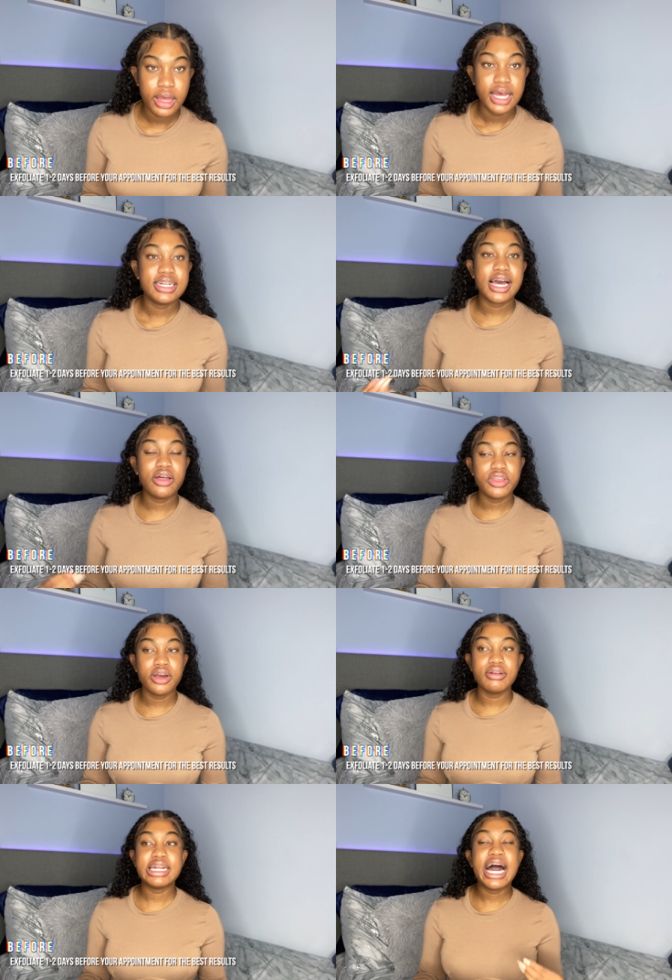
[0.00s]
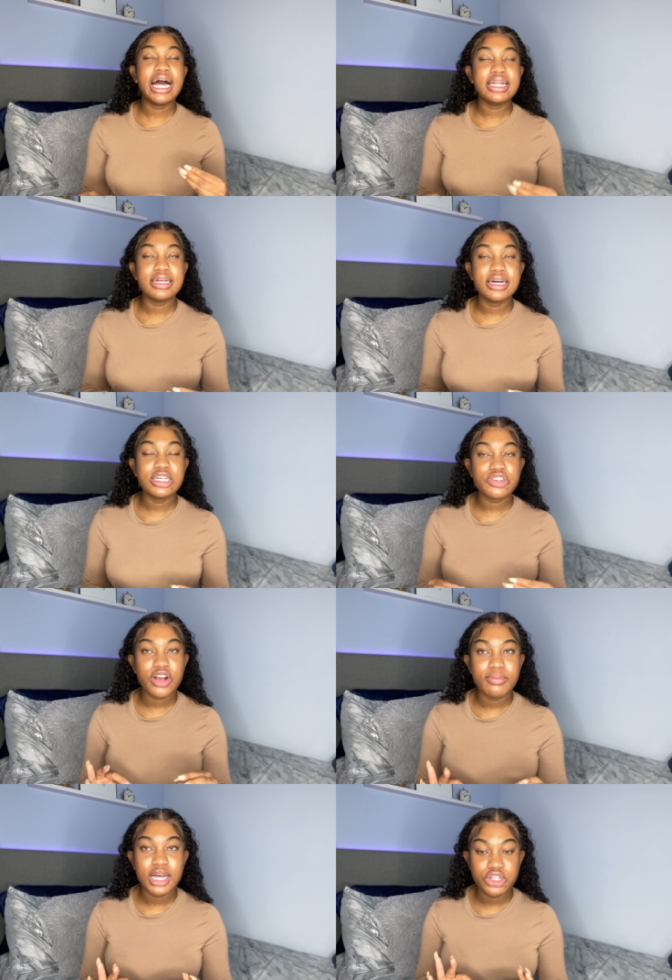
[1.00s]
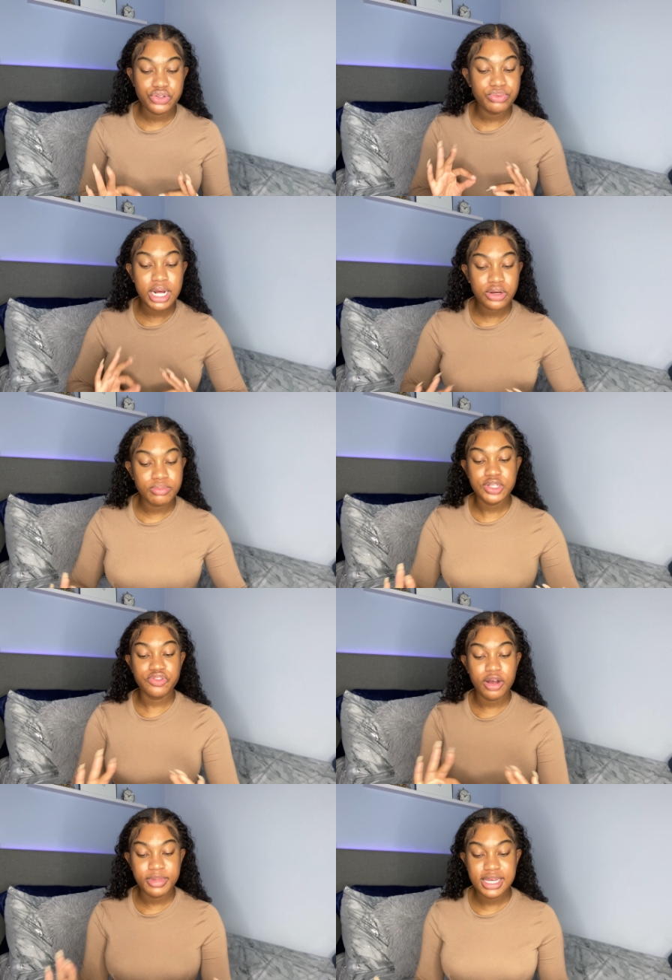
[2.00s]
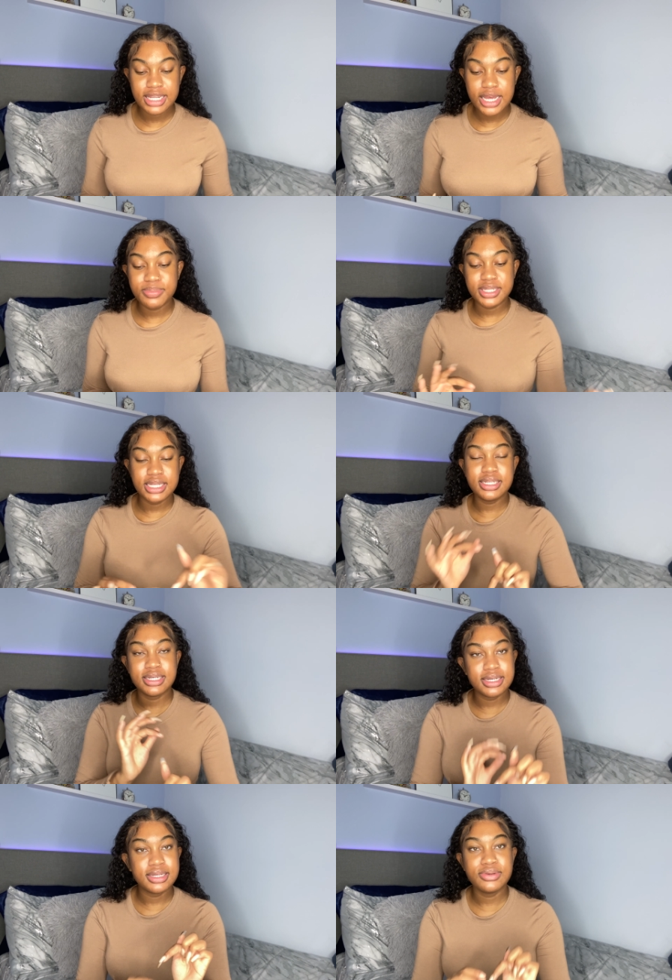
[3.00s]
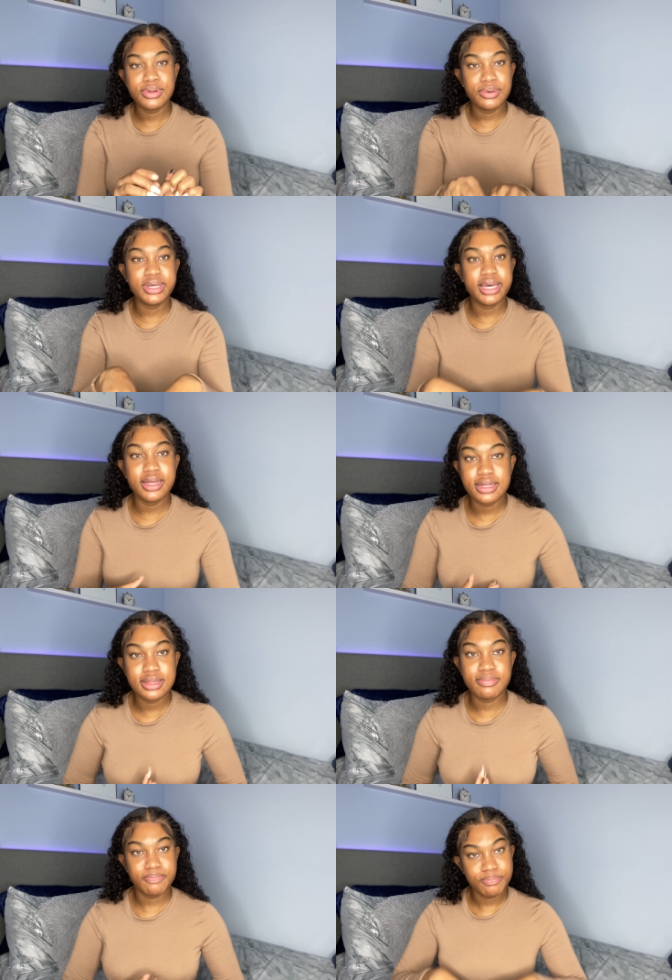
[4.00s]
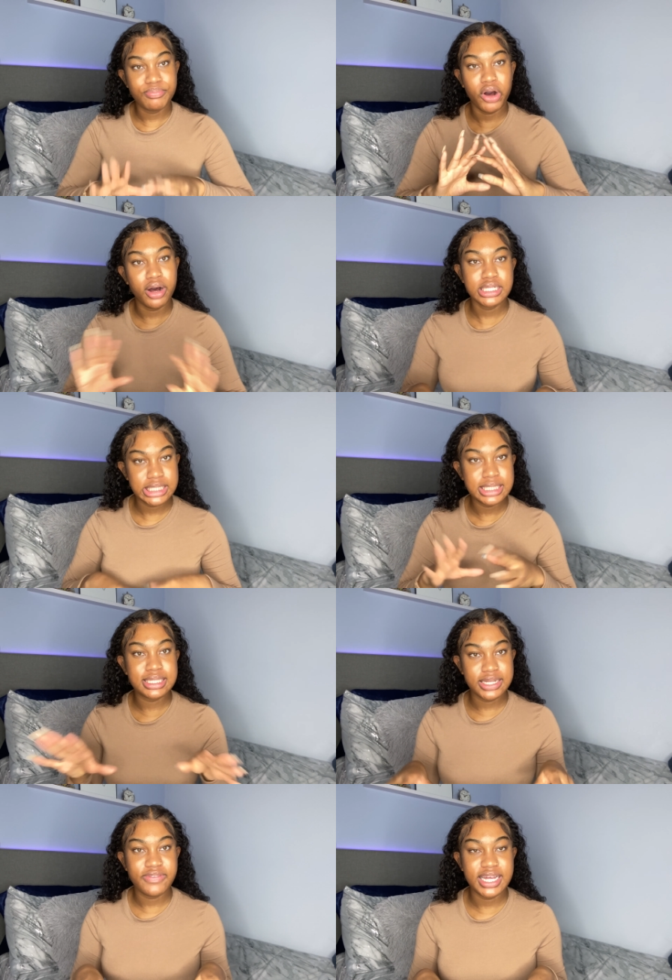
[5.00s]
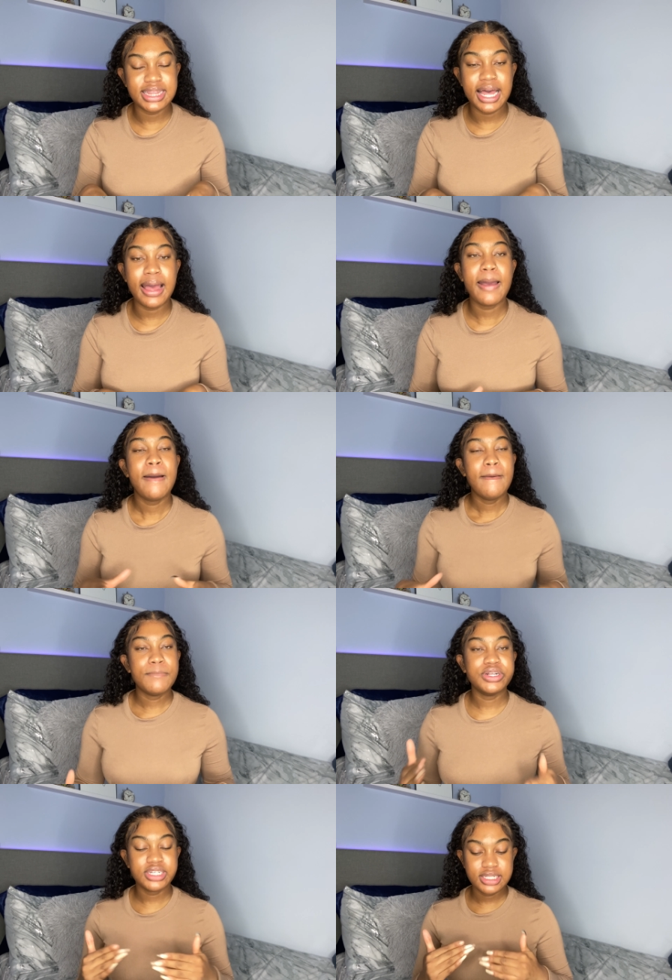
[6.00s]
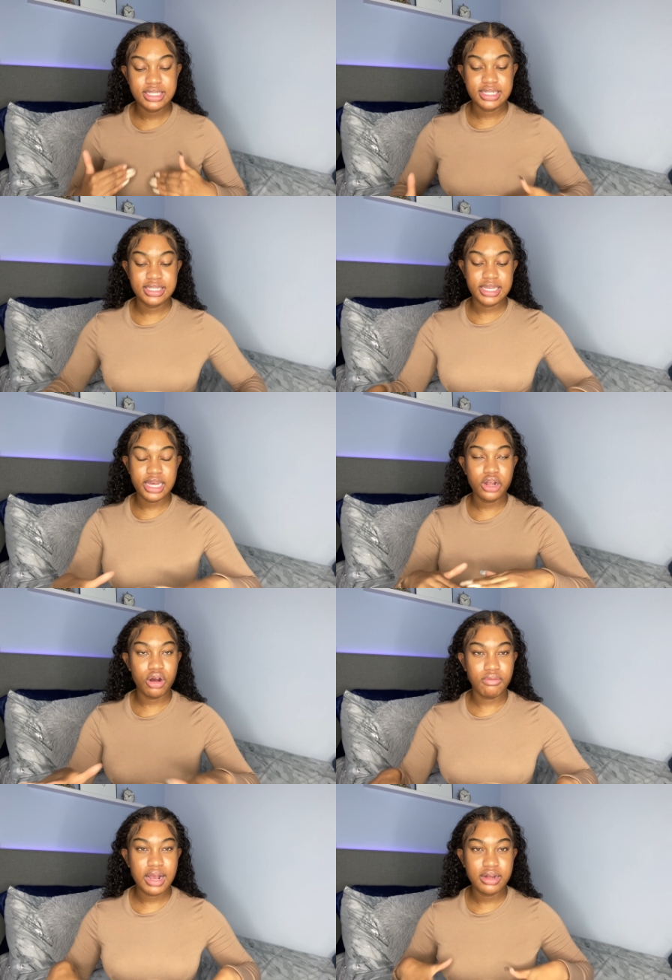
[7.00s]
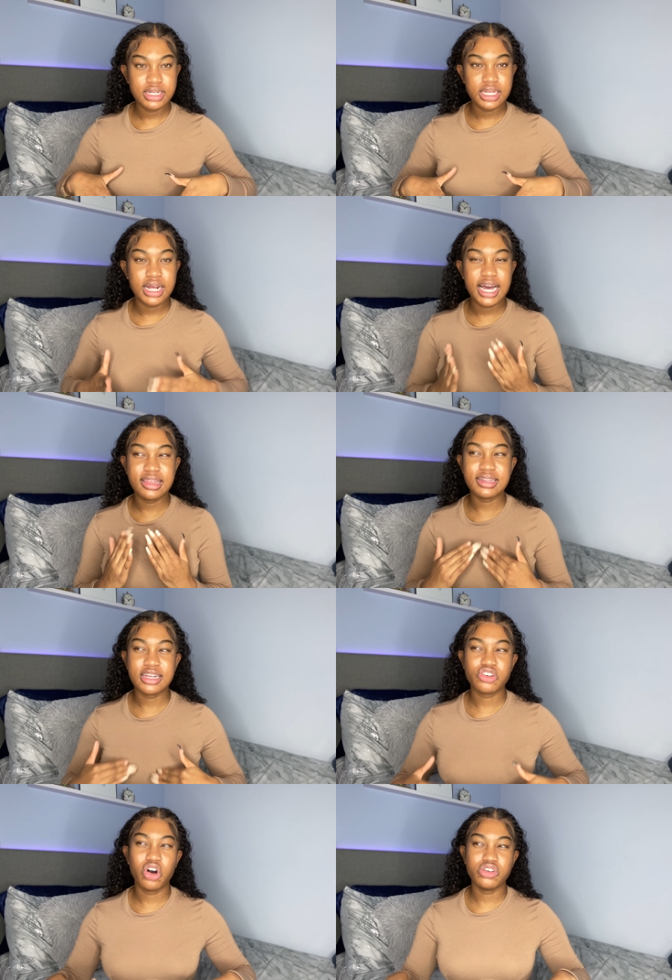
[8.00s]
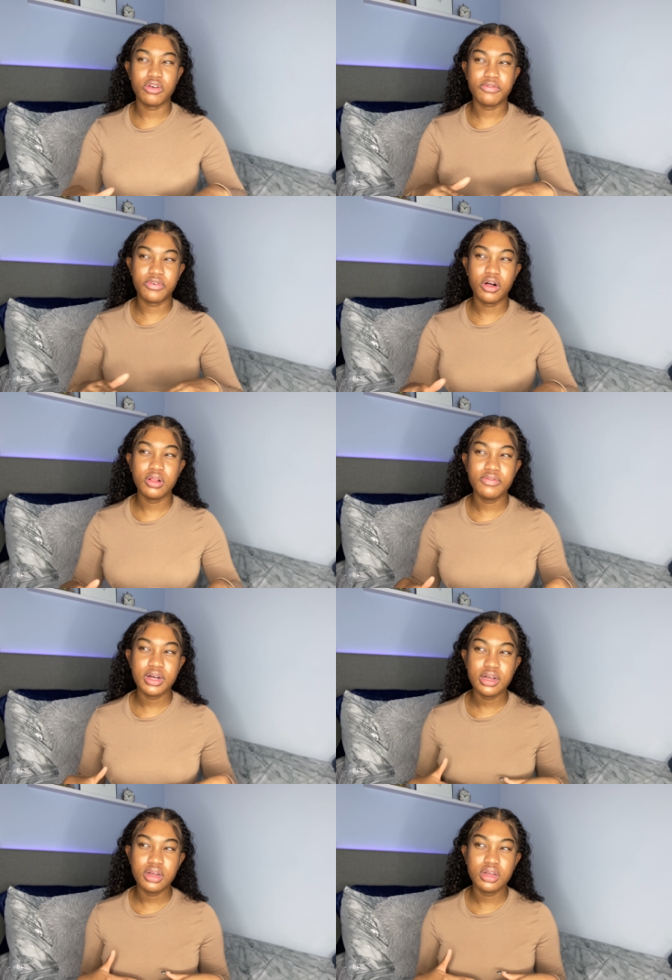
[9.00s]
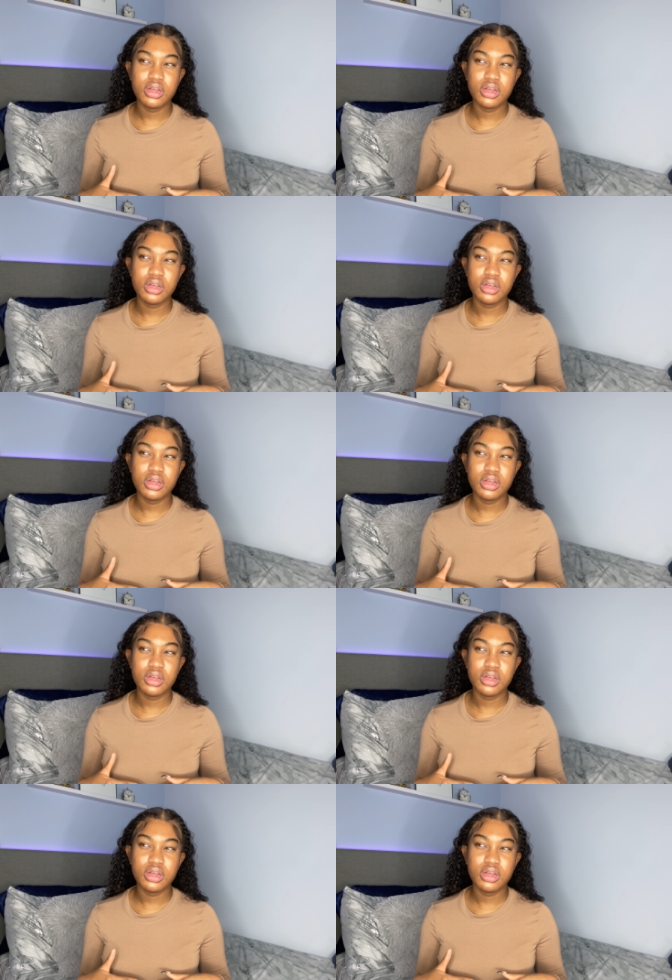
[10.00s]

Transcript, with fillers: down there, not a scrub that you're not gonna be scrubbing your lips and your, you know, your inner parts and stuff like that, but just the skin around it. I think that's called your vulva.